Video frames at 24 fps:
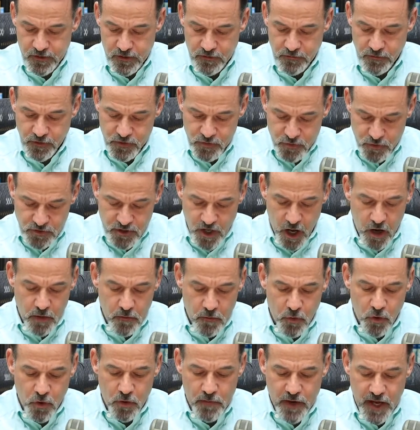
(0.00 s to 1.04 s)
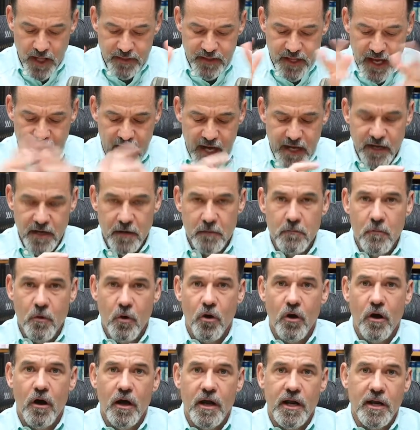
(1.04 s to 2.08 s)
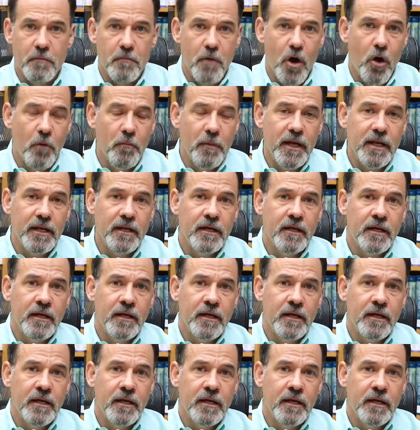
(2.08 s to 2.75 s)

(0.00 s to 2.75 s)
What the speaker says: which we'll talk more about that in a moment.